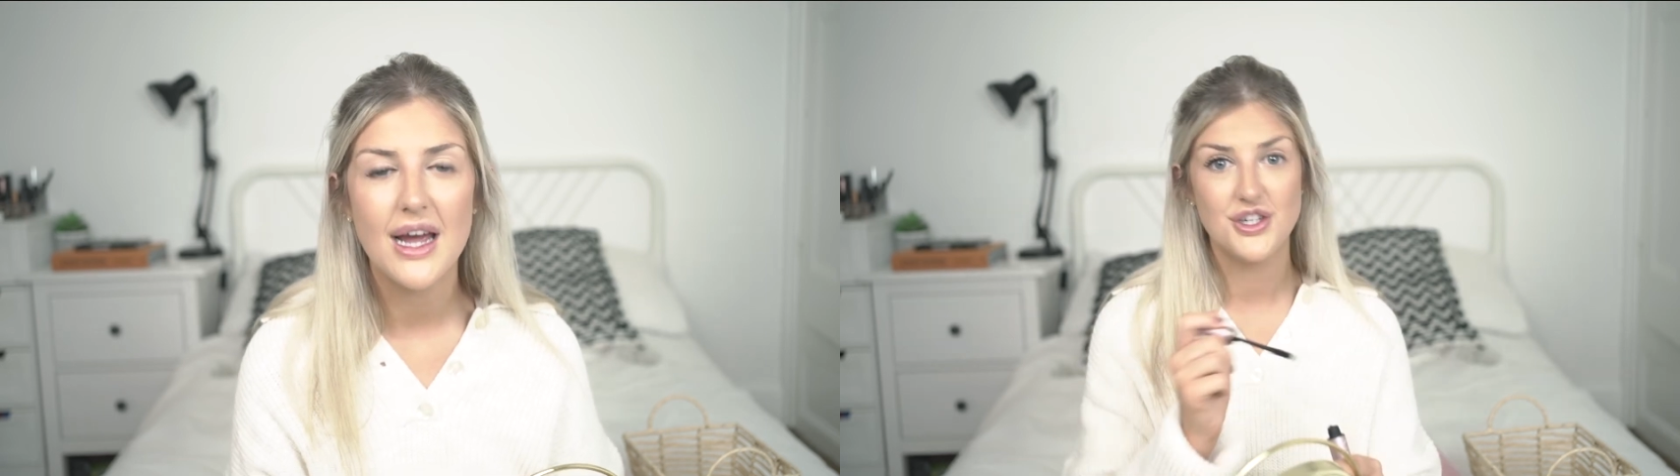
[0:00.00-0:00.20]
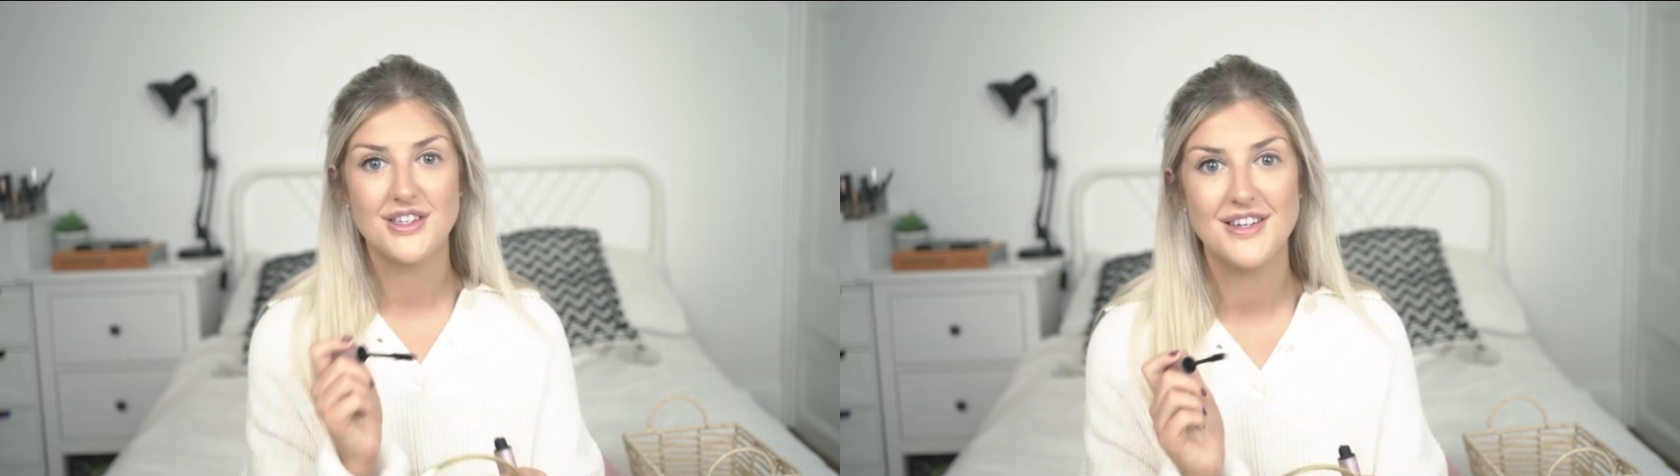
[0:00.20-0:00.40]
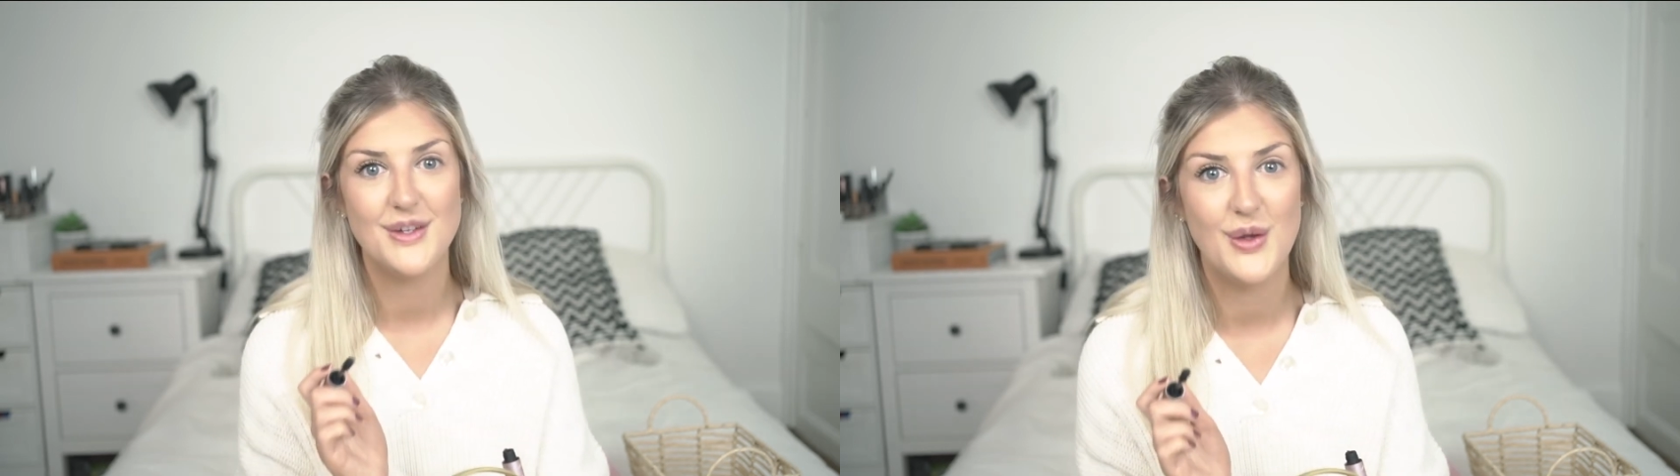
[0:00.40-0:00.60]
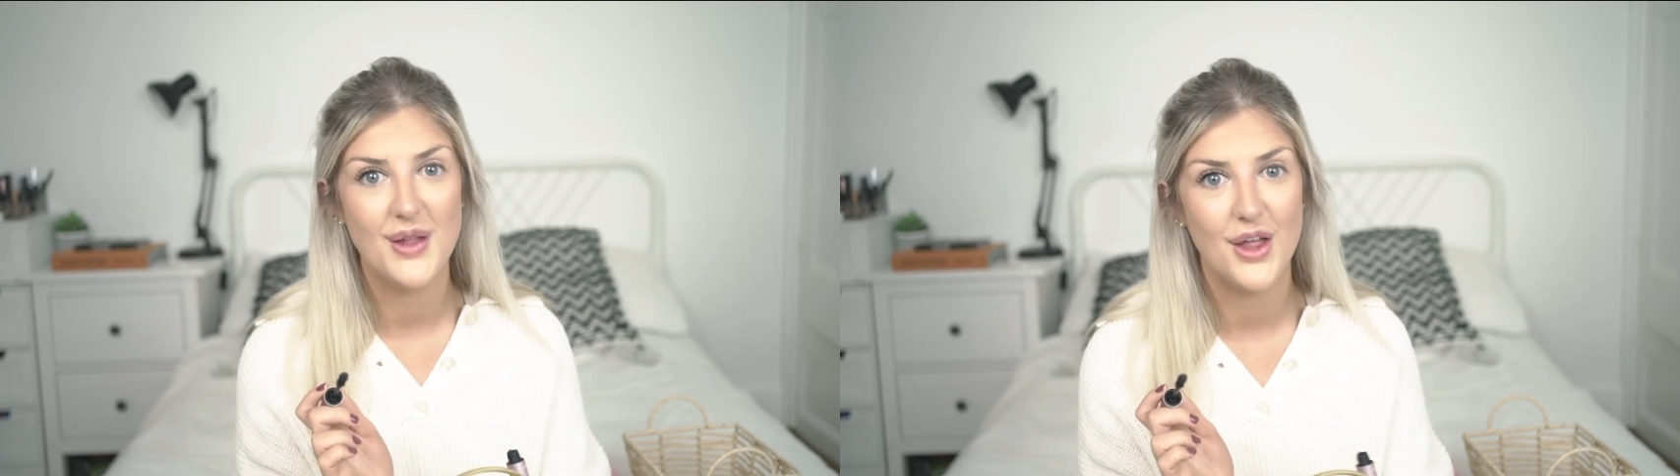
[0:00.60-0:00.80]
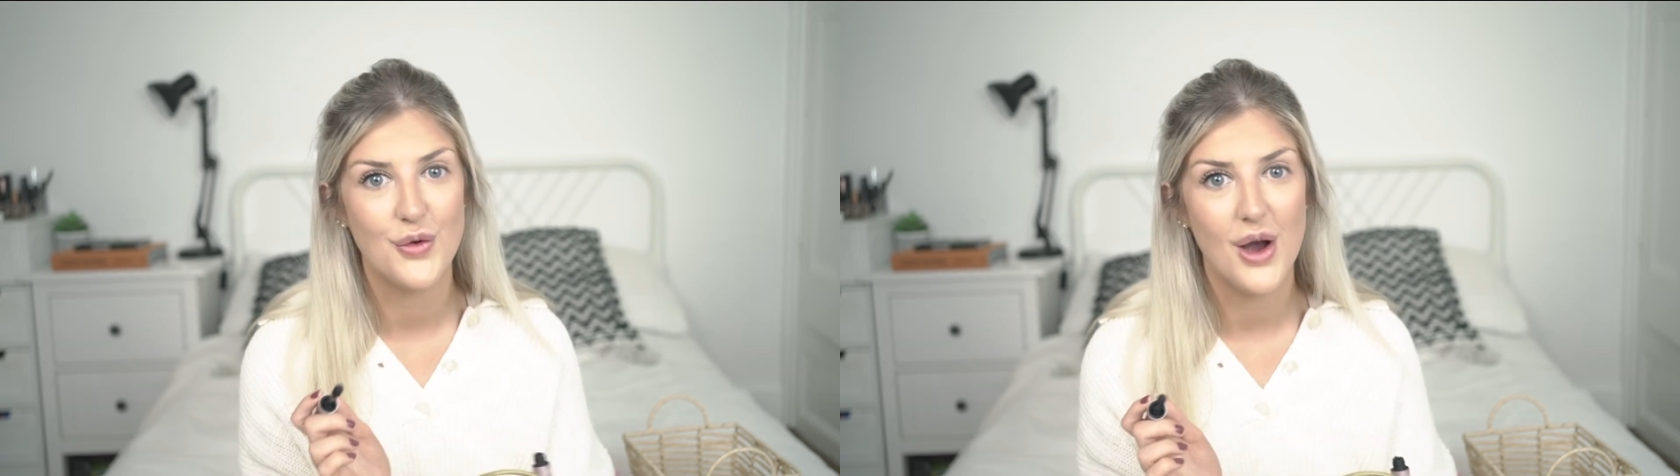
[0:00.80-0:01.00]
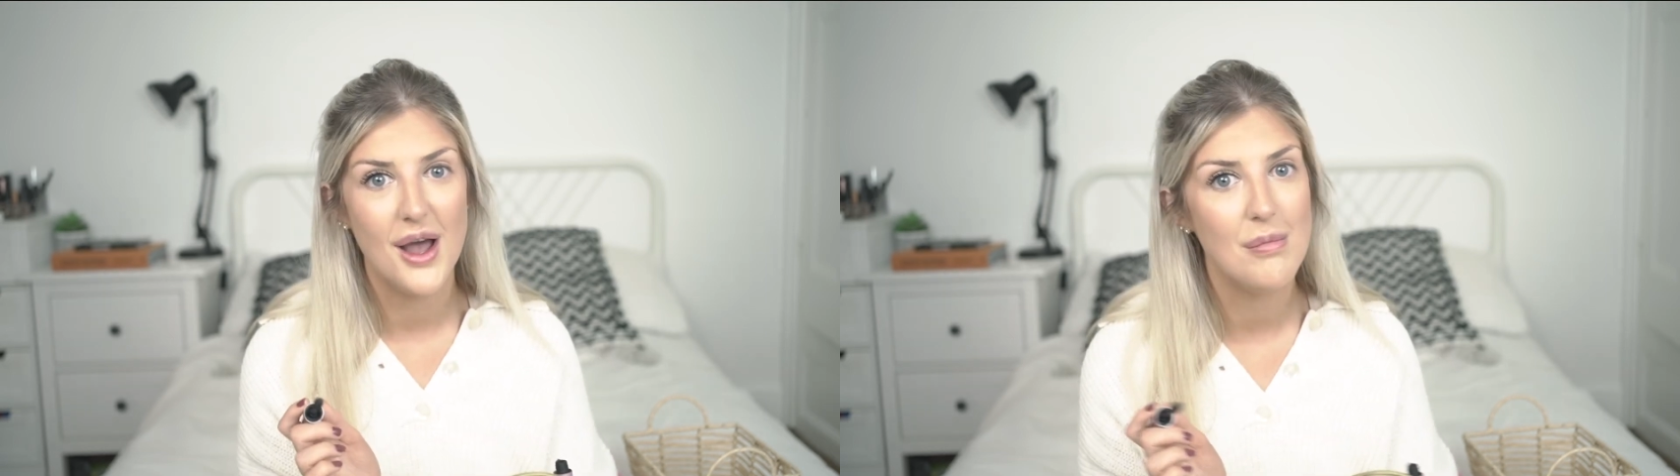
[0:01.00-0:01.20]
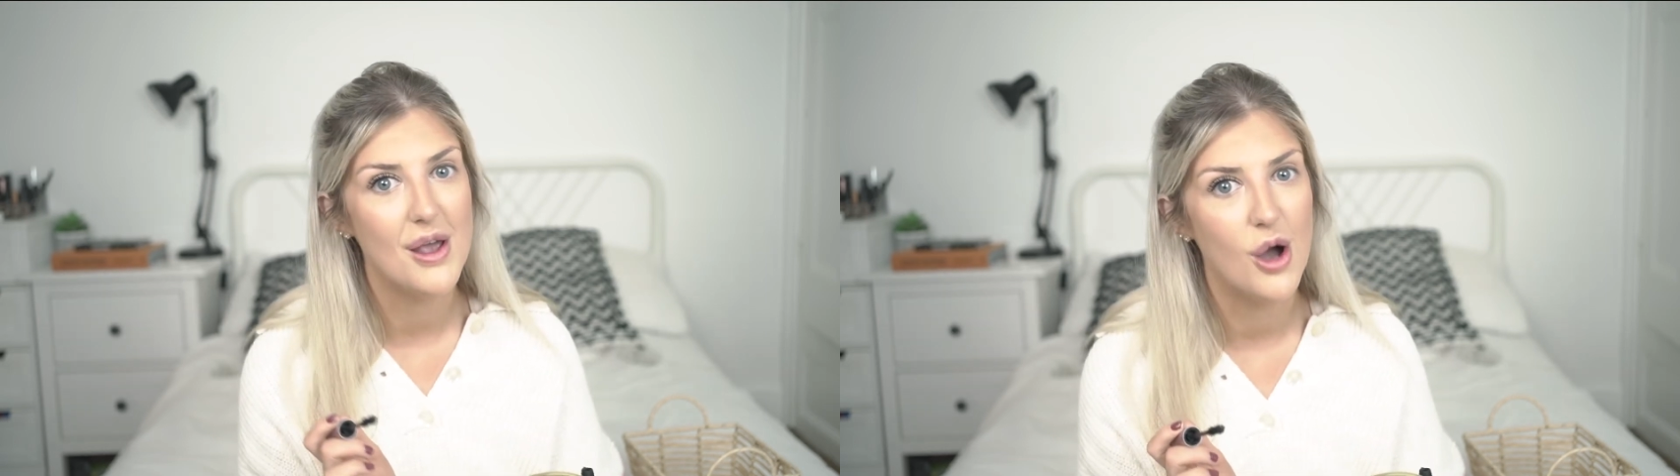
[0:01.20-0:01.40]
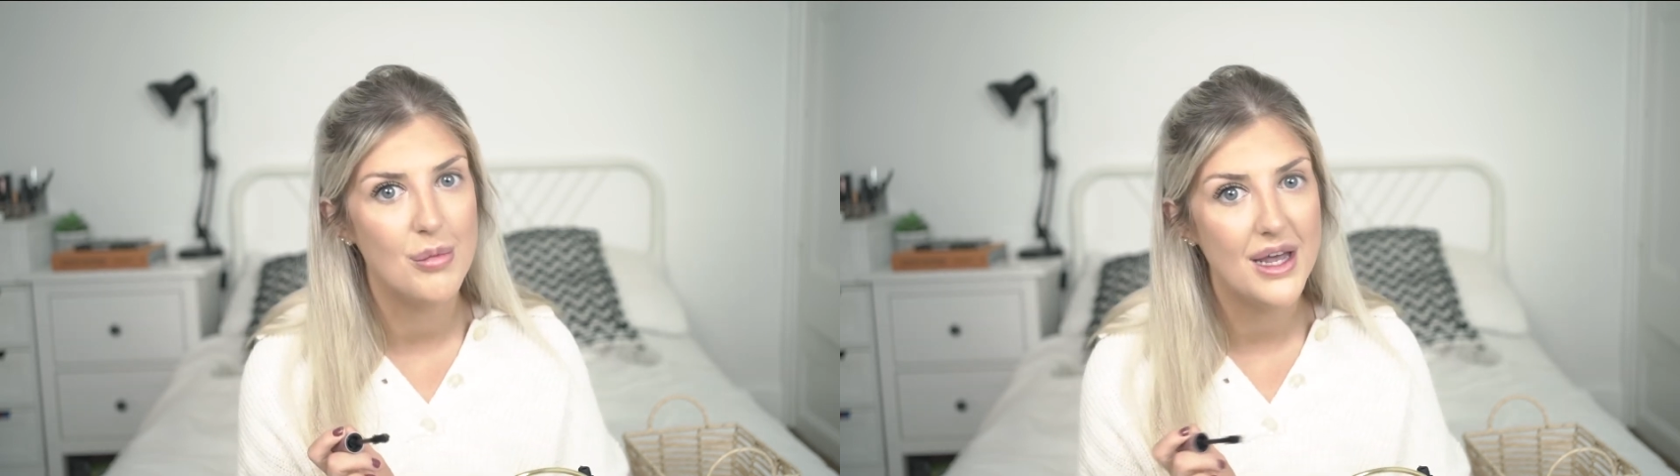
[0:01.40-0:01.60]
Just gonna do the other eye,
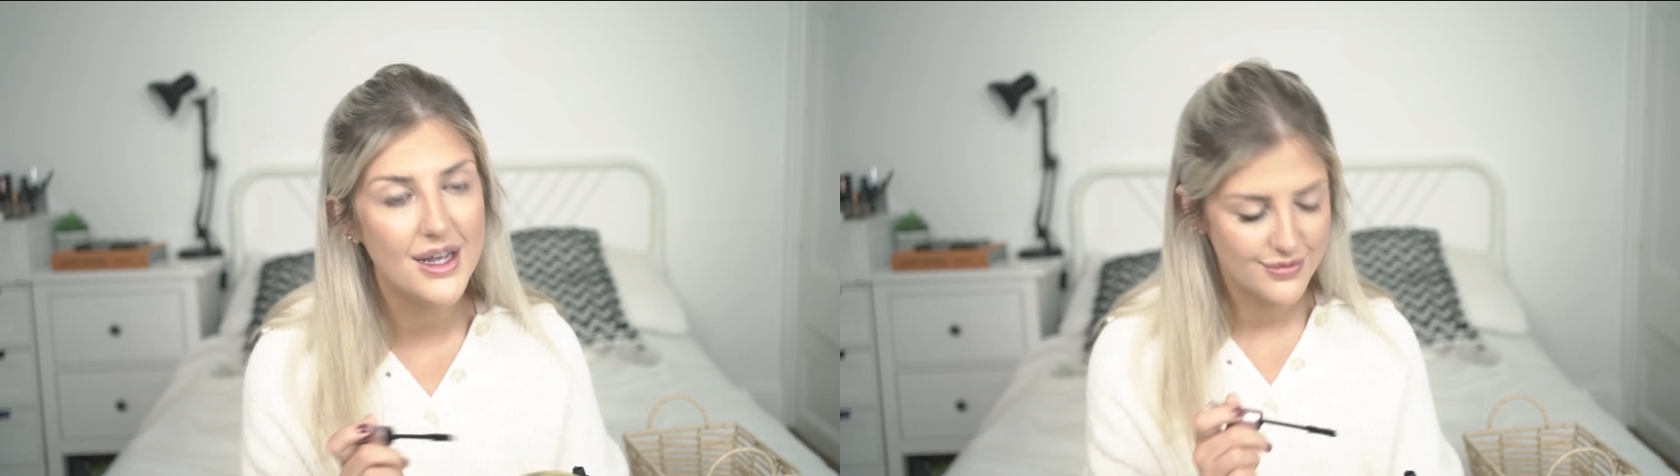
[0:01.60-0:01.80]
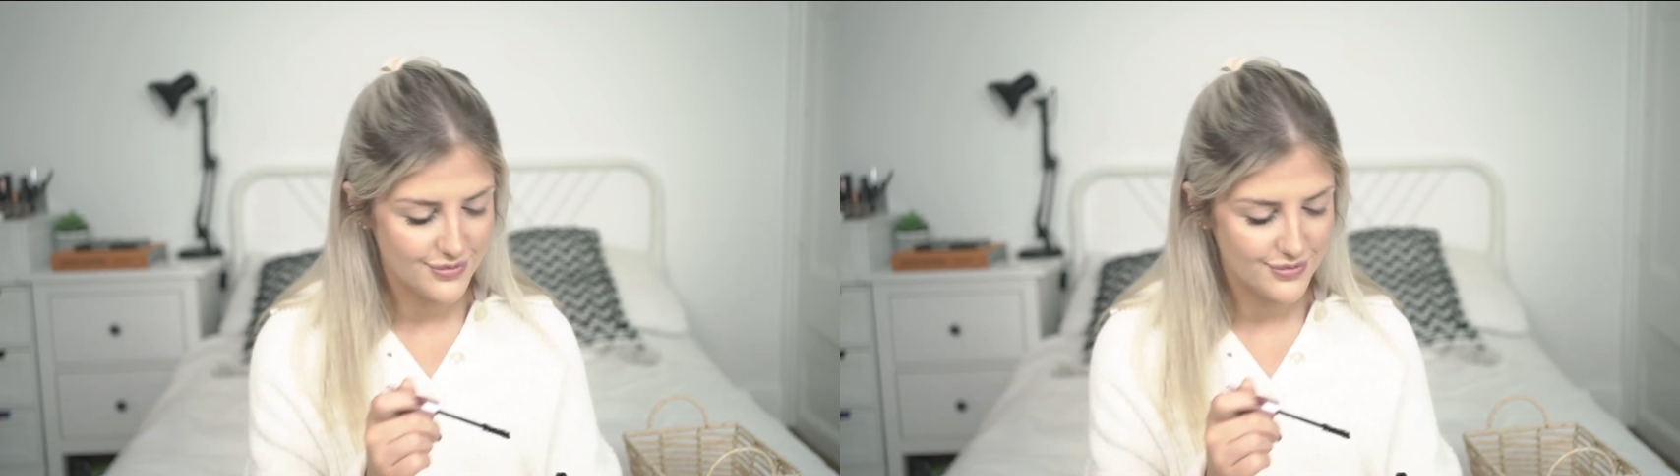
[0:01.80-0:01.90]
BRB.